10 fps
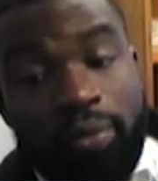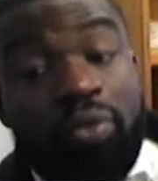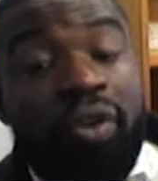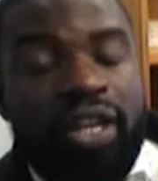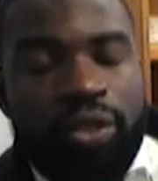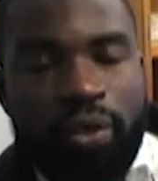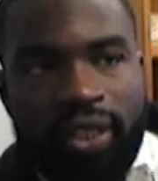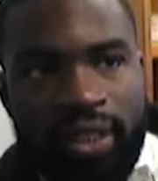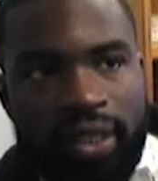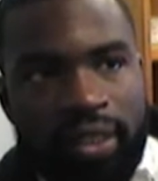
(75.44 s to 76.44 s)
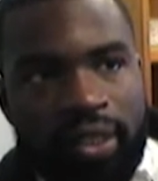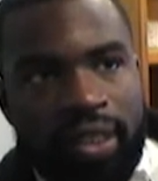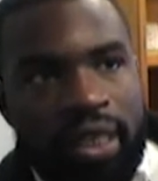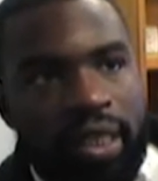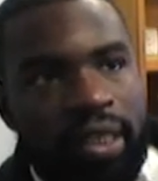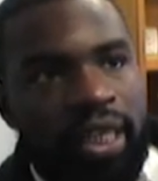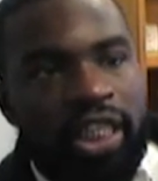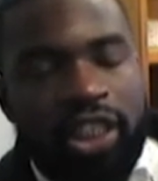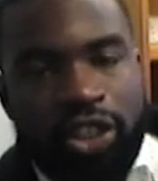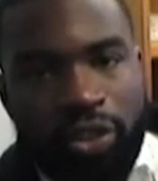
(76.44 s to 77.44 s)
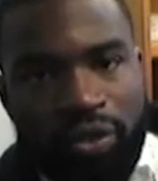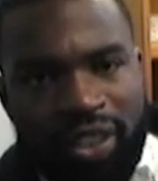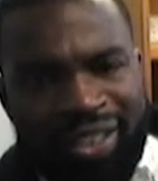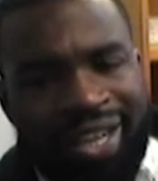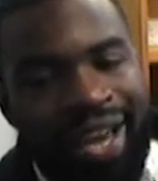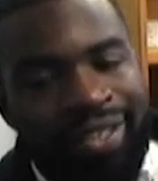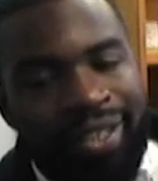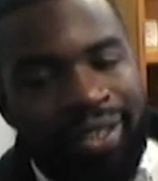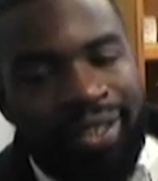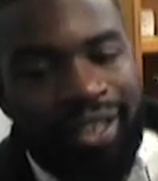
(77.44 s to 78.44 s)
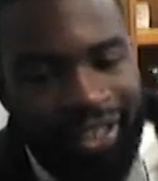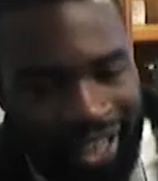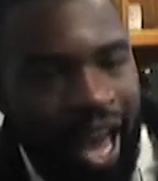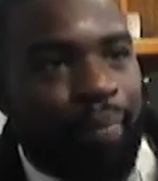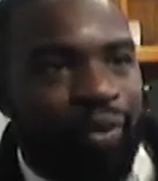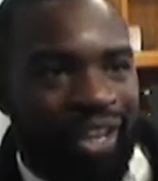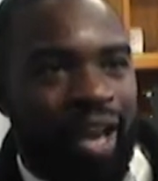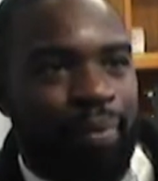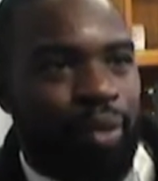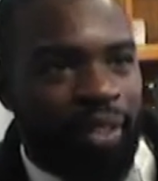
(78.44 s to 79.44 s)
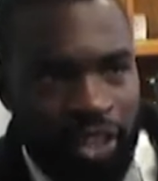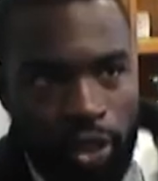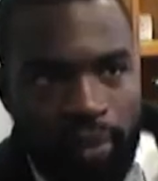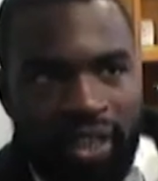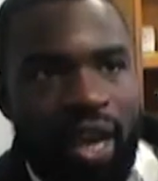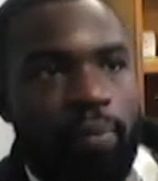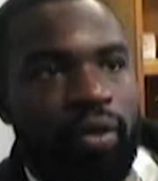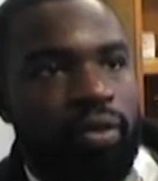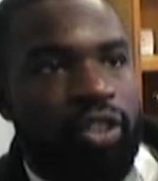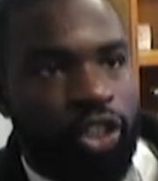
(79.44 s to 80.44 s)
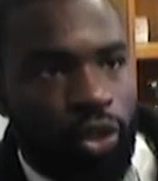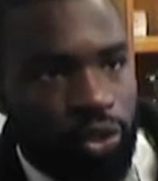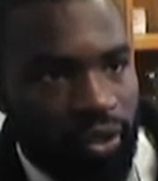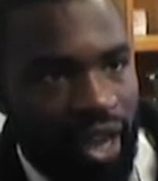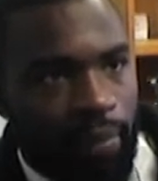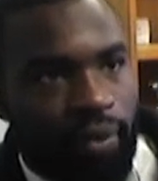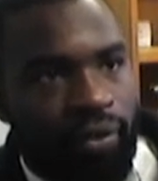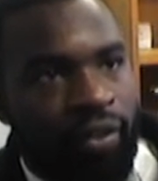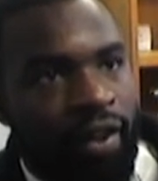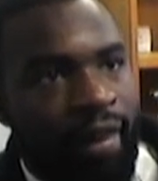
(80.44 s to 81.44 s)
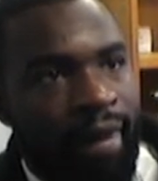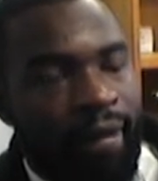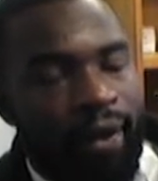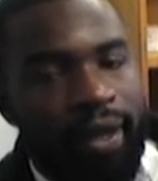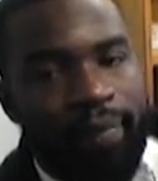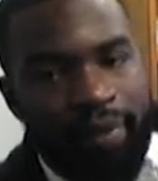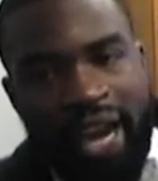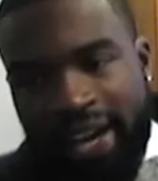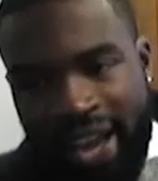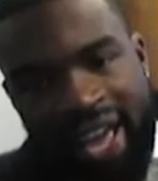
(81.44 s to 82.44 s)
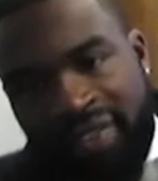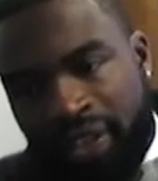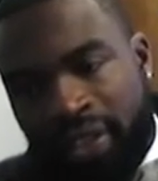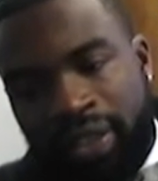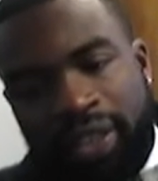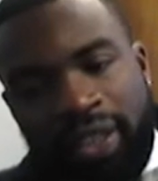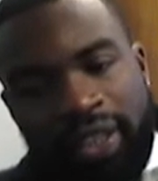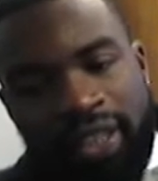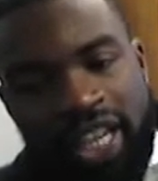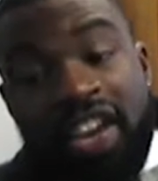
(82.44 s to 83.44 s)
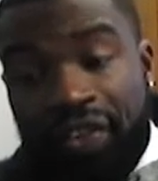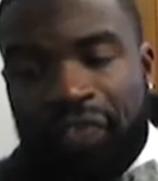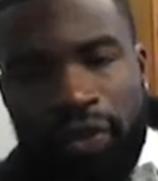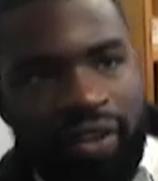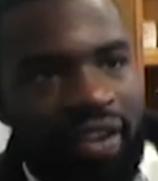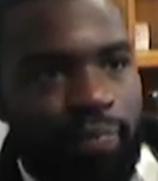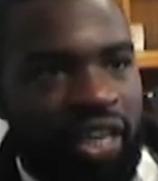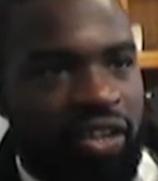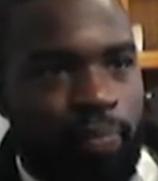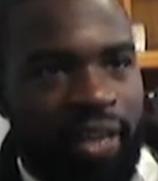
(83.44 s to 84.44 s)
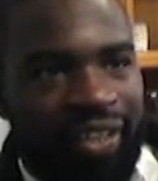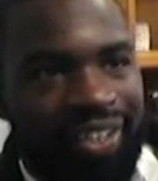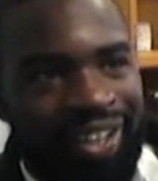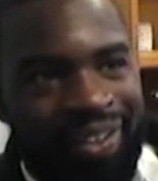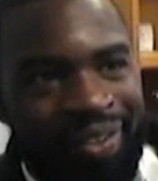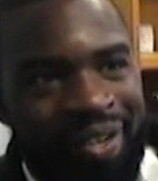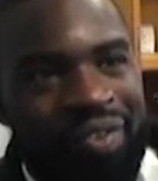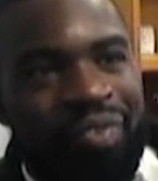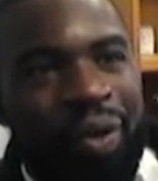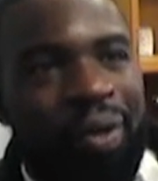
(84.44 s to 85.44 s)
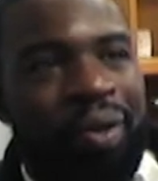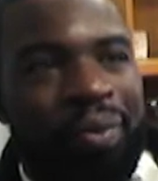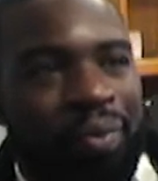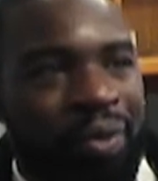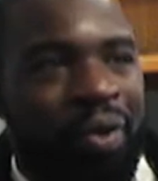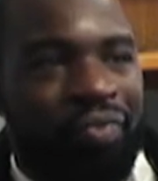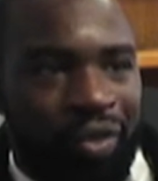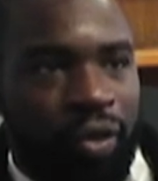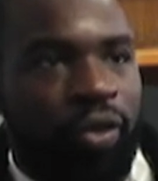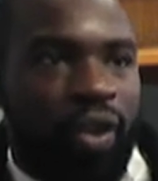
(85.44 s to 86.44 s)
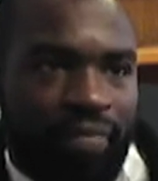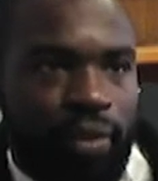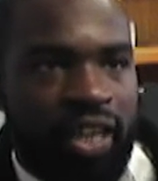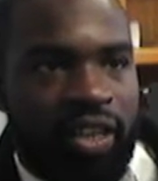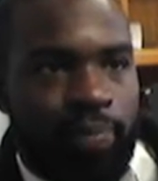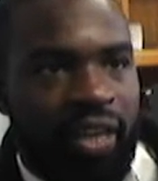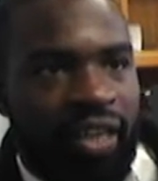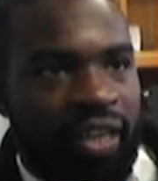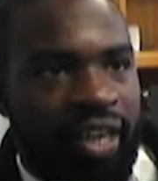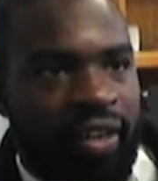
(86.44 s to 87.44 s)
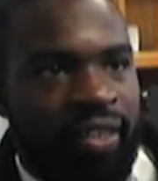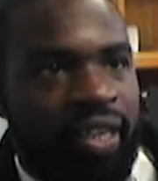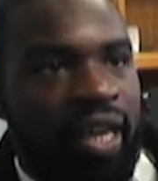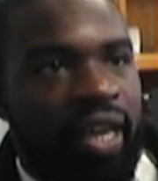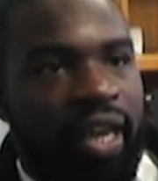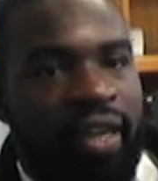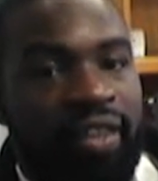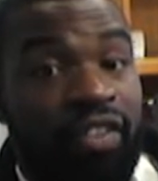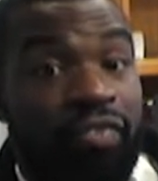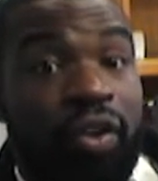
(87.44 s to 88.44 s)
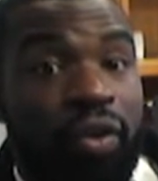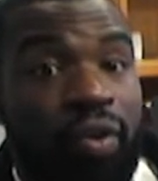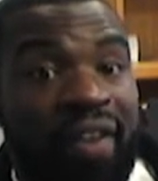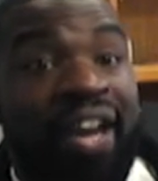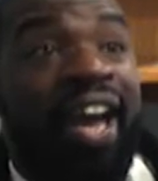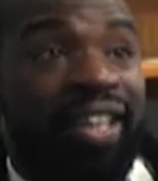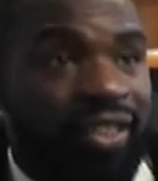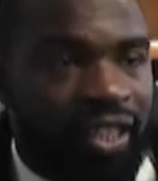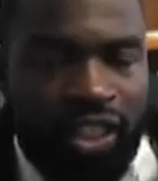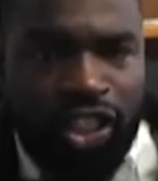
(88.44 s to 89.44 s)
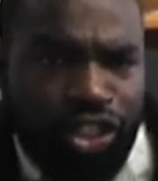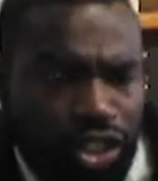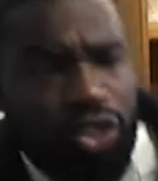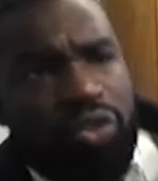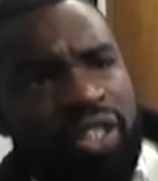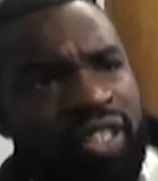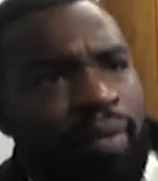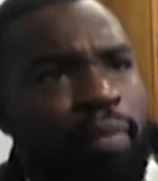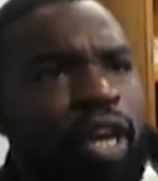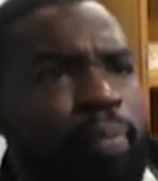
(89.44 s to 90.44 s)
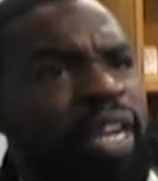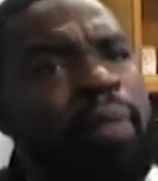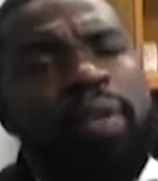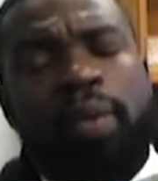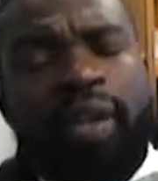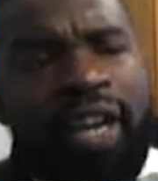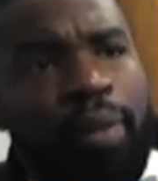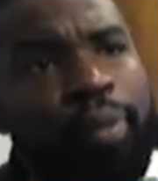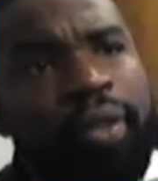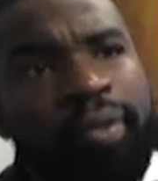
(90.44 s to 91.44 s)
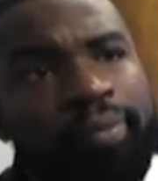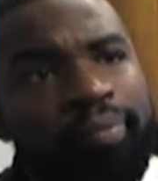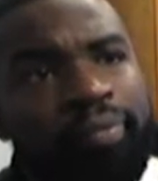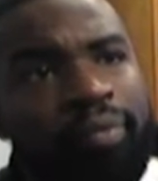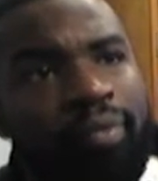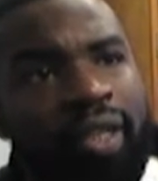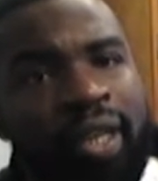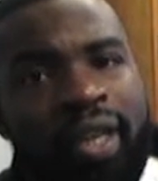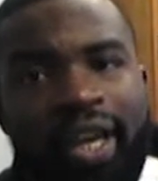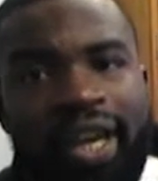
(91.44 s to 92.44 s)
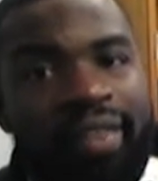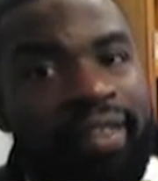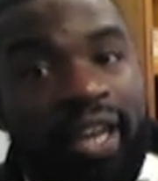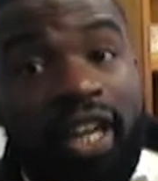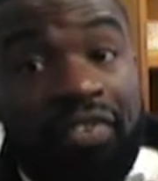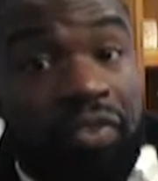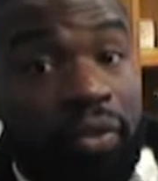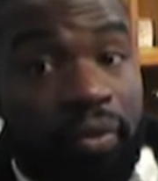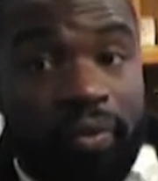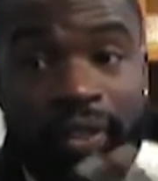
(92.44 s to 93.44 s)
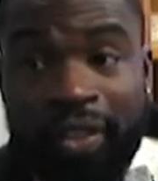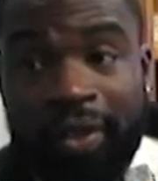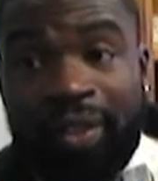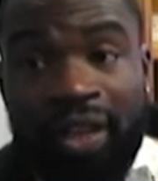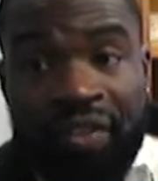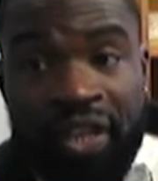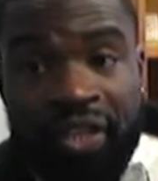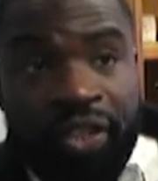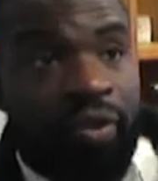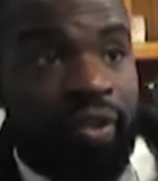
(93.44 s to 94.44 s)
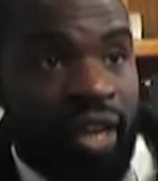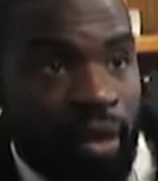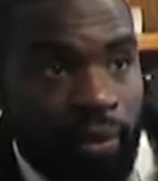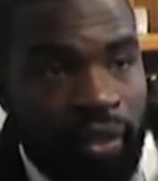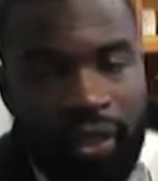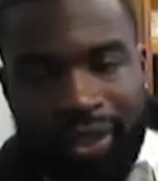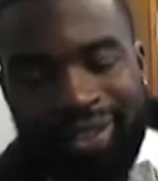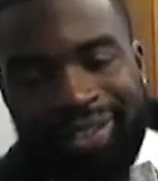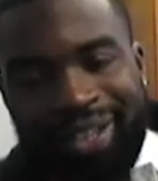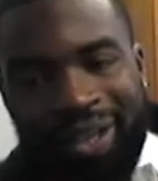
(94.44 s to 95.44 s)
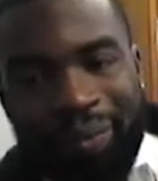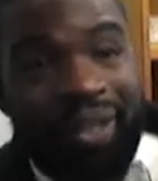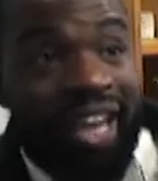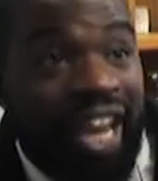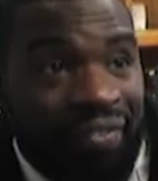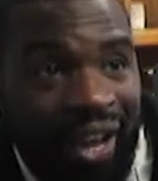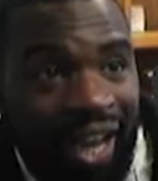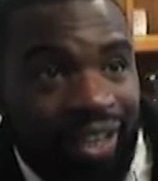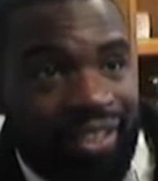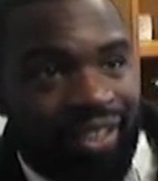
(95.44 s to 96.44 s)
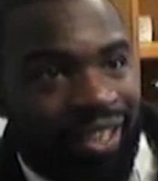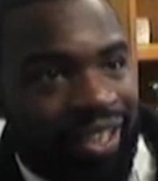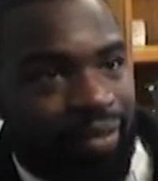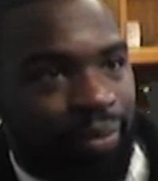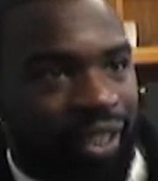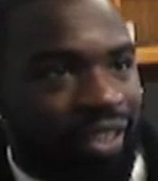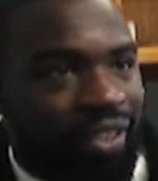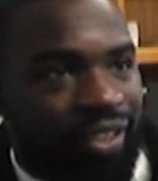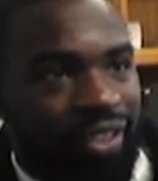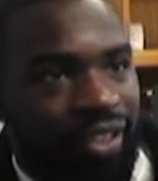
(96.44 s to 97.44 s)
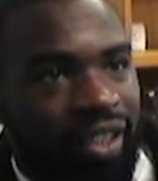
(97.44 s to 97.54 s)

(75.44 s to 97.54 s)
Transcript: resources, institutions, not just capital, but human capital, social capital, not having, even if you don't have money in your bank account, folk who know folk who have money in their bank accounts, and then folk who have access to institutions that may or may not be able to help you. And then if you, you know, live in a certain neighborhood where gang violence has taken place,